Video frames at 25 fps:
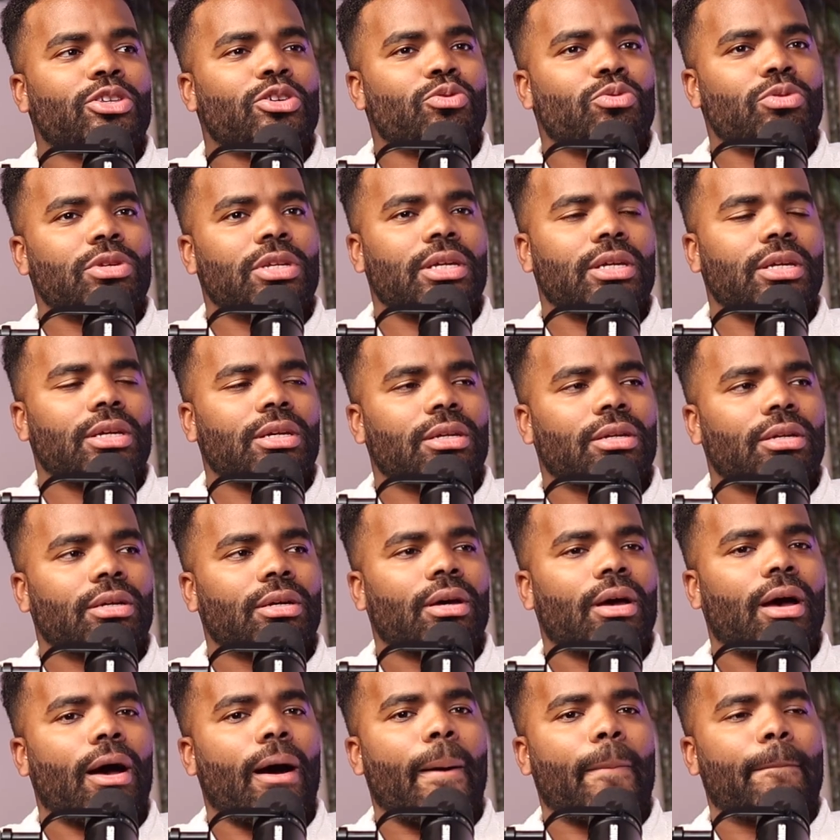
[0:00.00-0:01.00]
you need
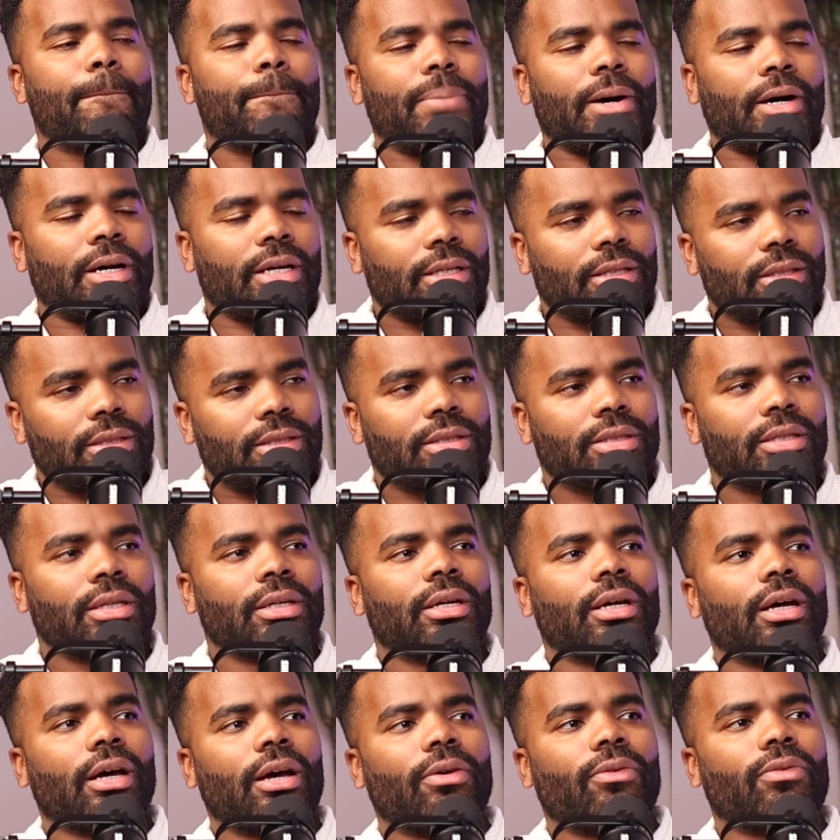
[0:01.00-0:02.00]
a bunch
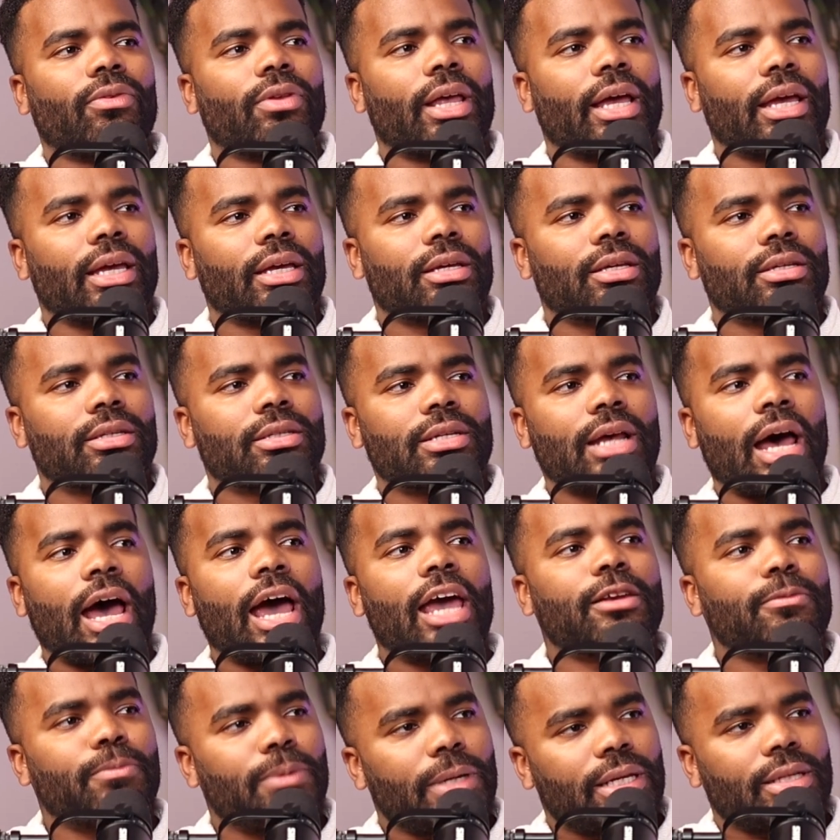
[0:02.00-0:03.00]
of like
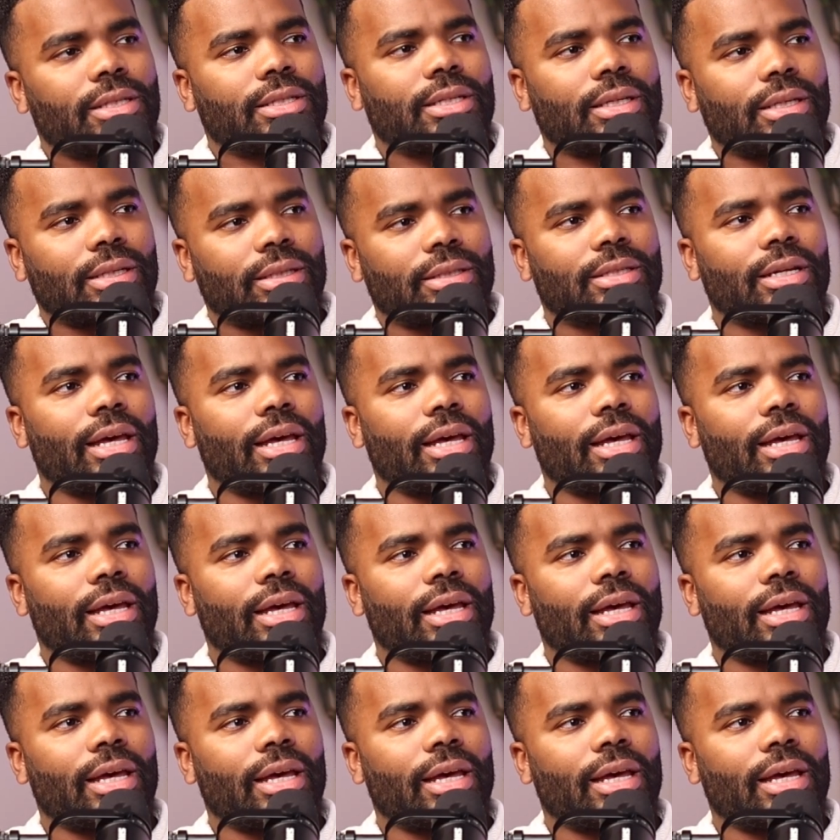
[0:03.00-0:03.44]
side pieces.